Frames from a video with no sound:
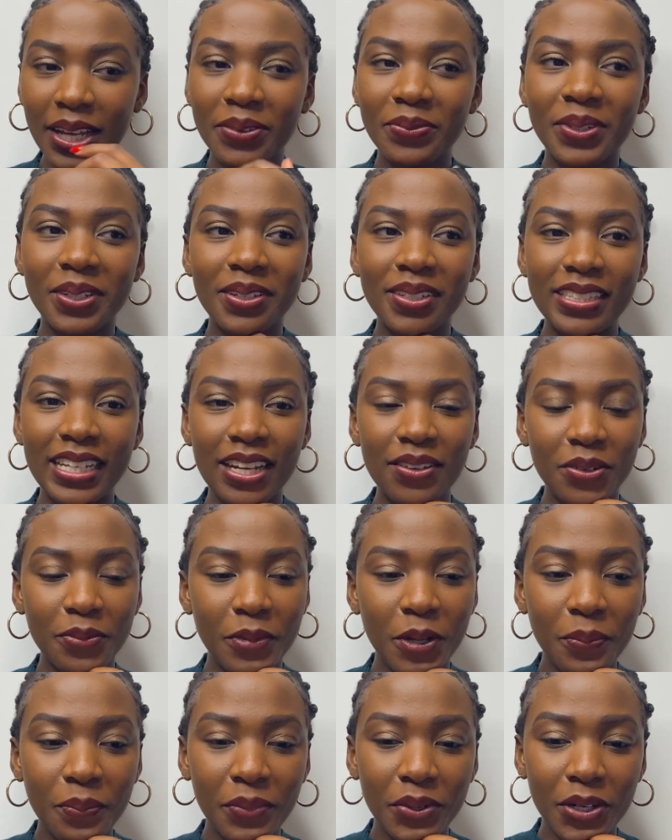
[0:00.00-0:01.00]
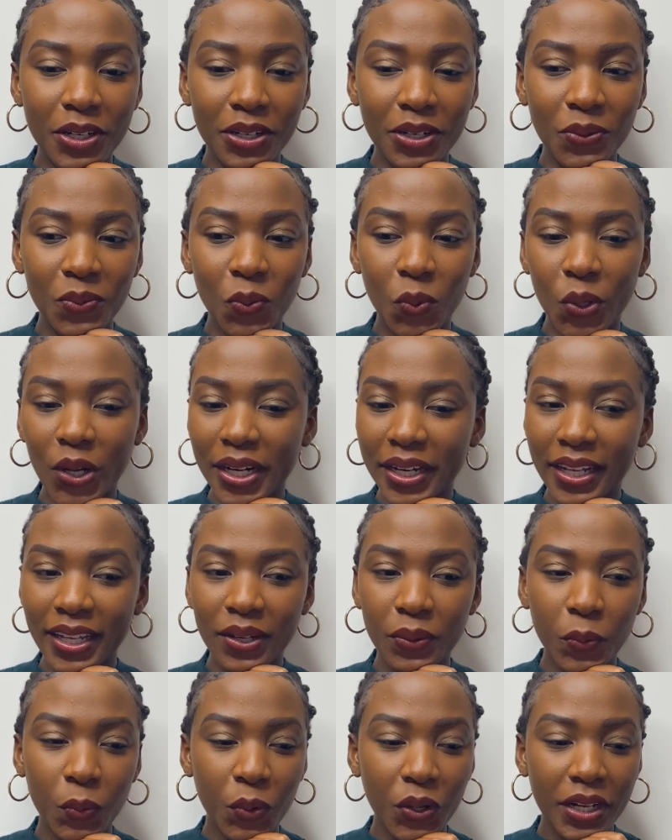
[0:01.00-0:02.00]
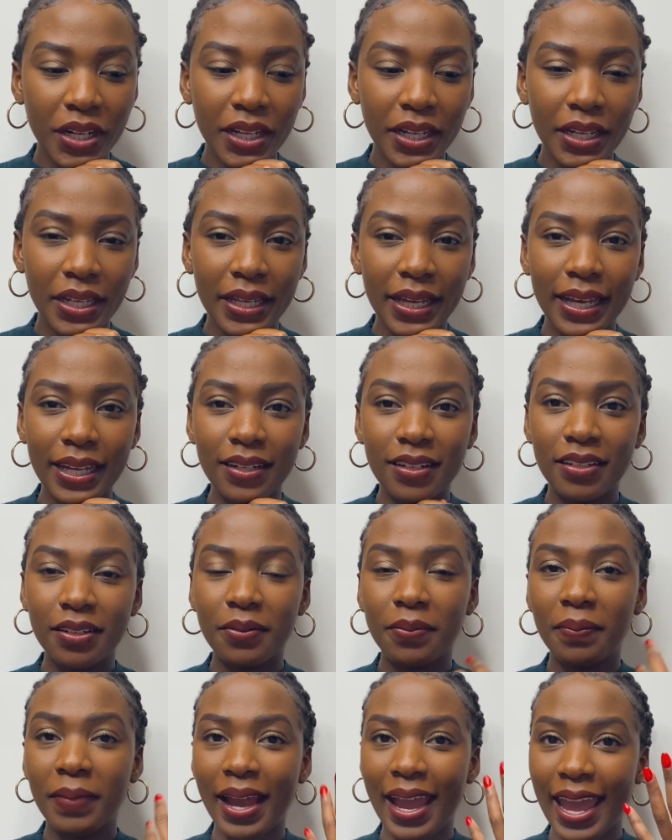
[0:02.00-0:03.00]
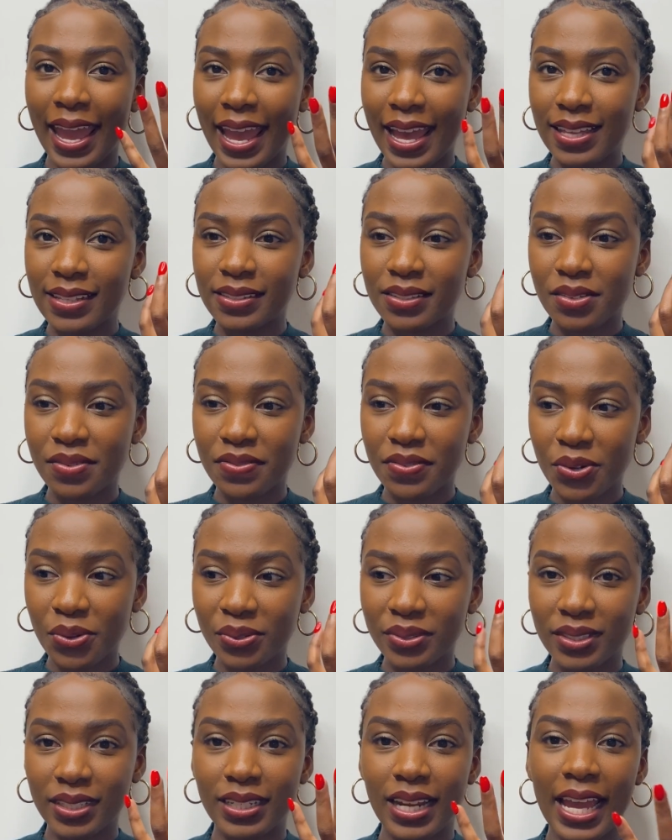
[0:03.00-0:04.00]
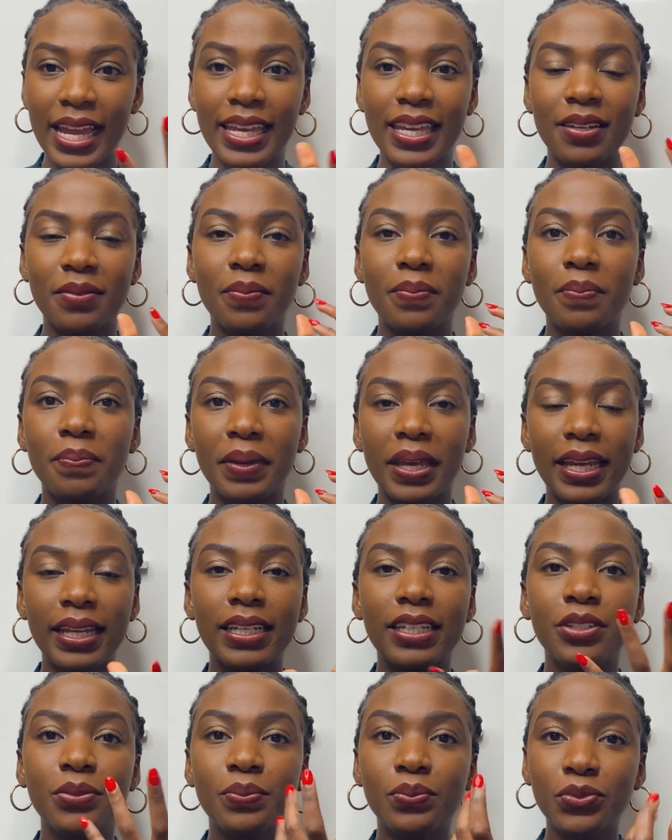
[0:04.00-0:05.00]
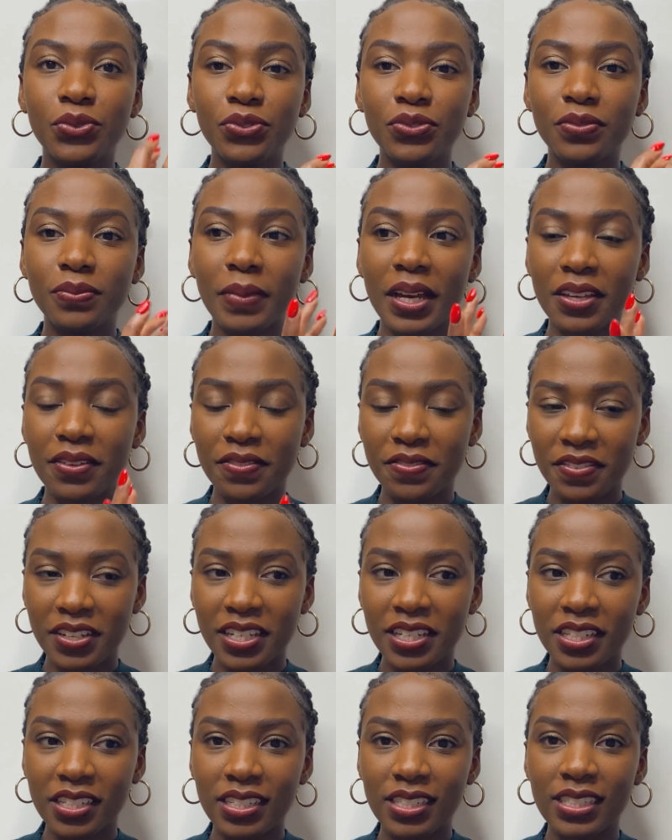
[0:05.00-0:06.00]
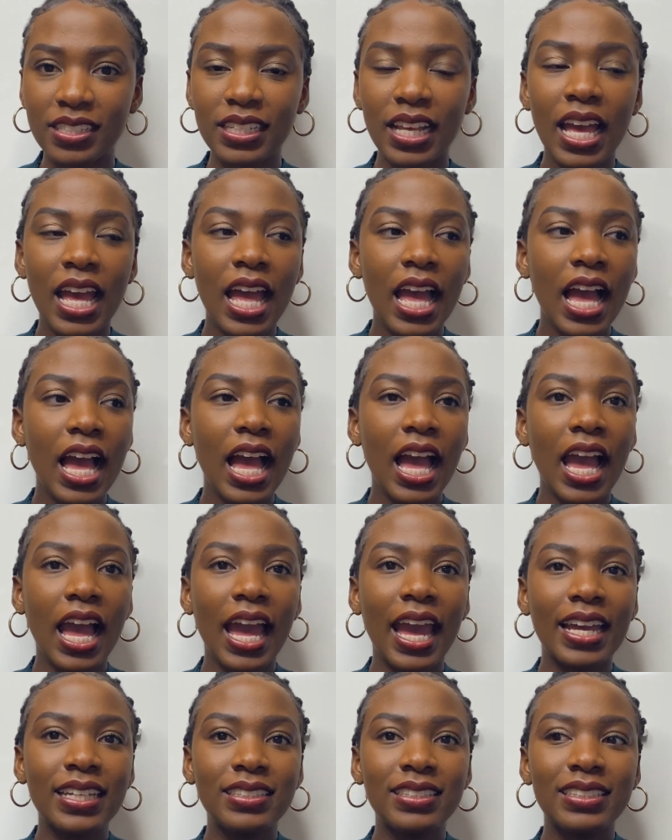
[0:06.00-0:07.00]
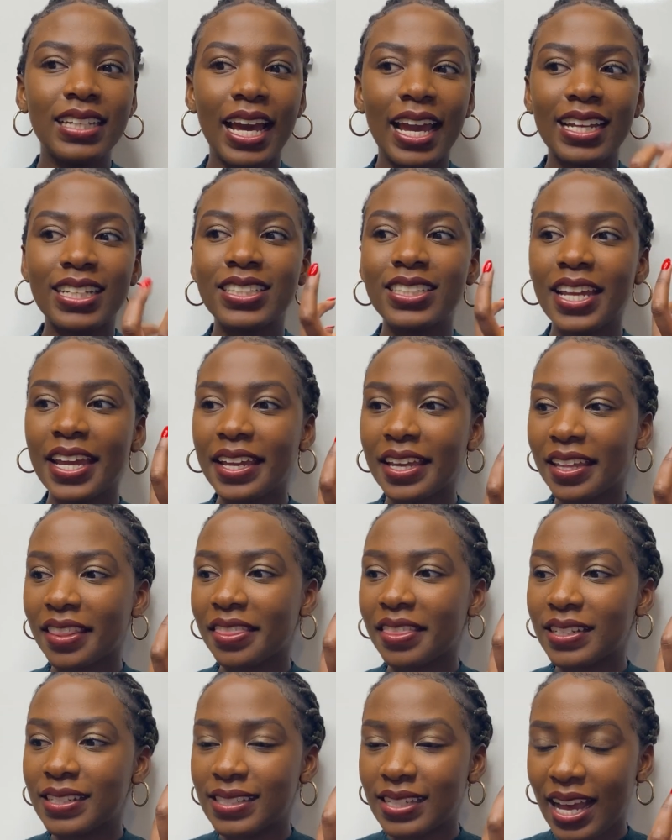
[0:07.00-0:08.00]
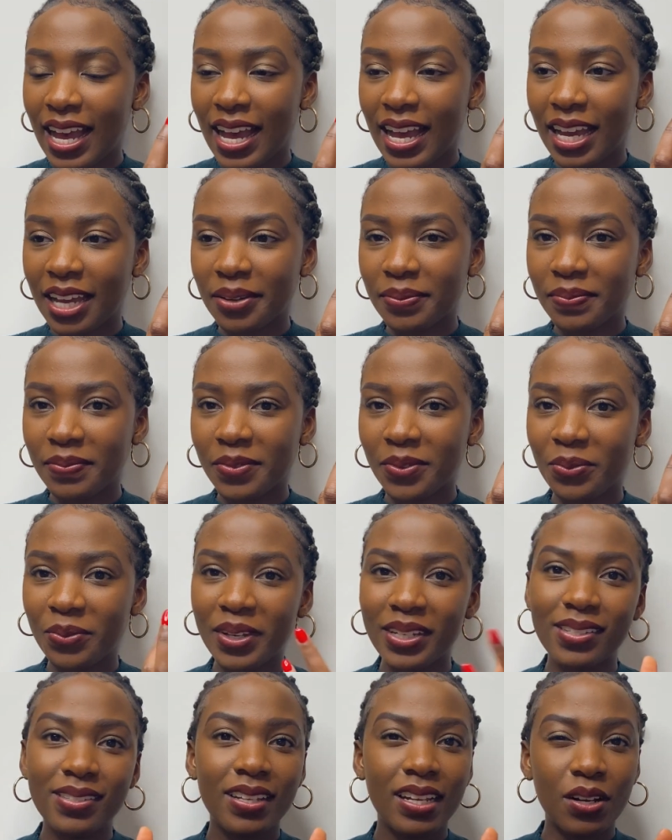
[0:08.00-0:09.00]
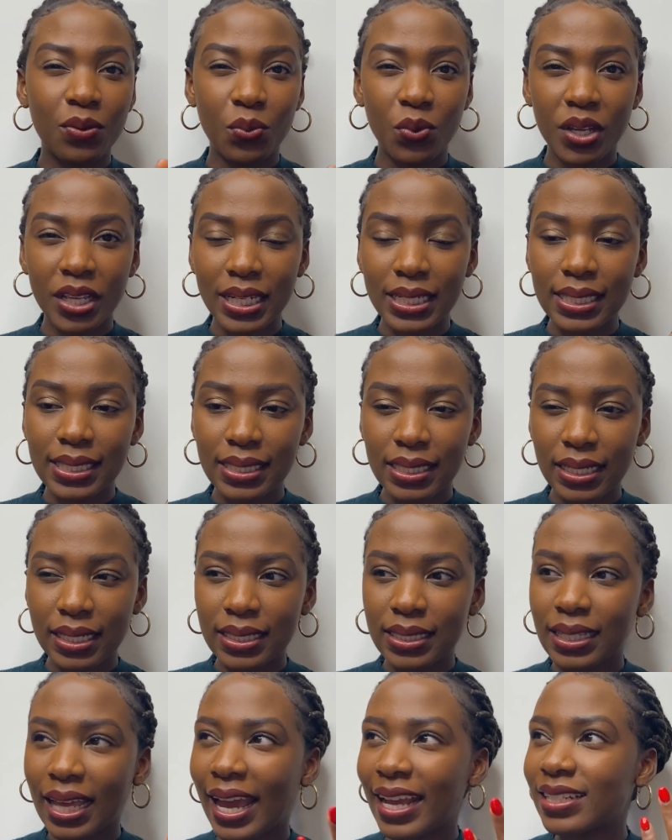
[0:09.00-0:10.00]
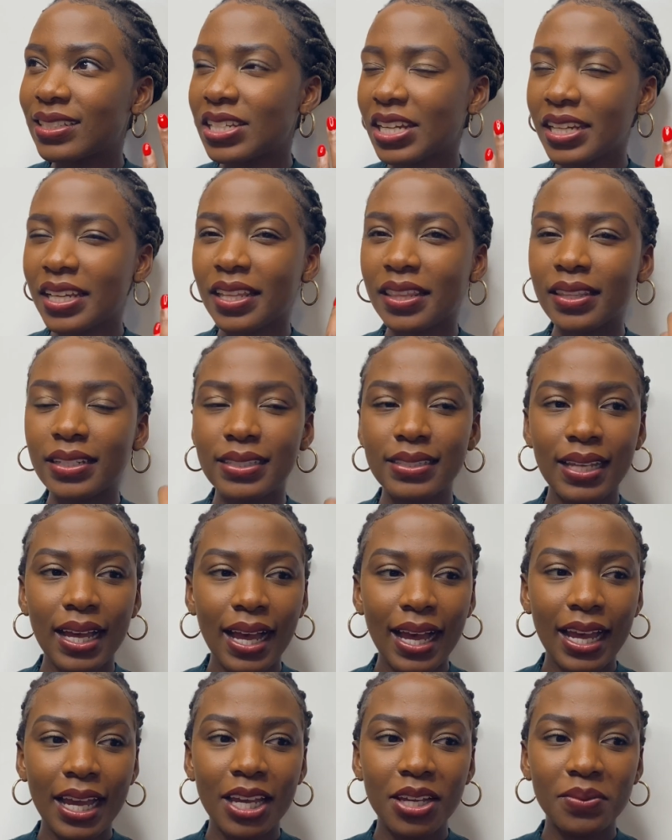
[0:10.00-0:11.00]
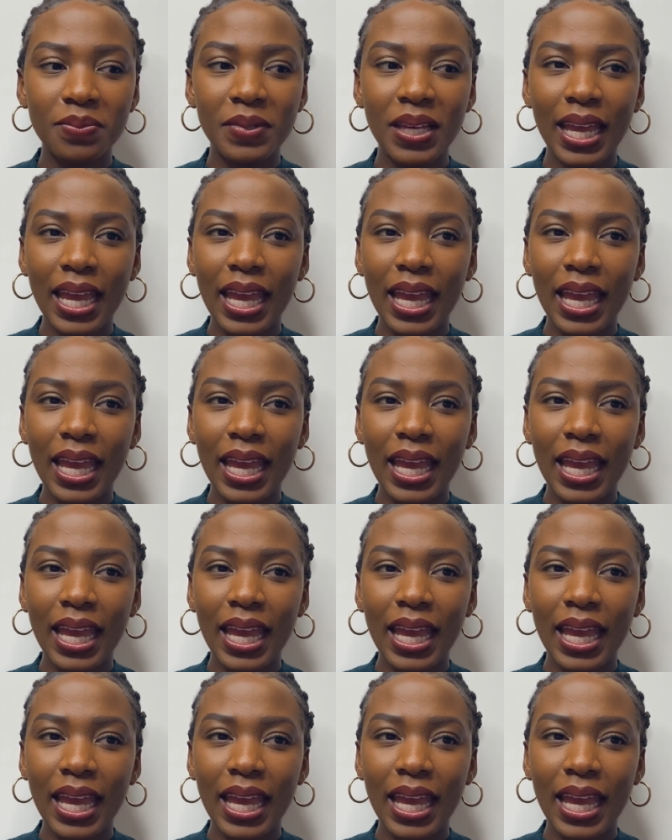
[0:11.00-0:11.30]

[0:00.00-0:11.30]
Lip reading: because I remember working and my hands are frozen. I can barely move my fingers, and I check at the time. We had started work at 6. I check at the time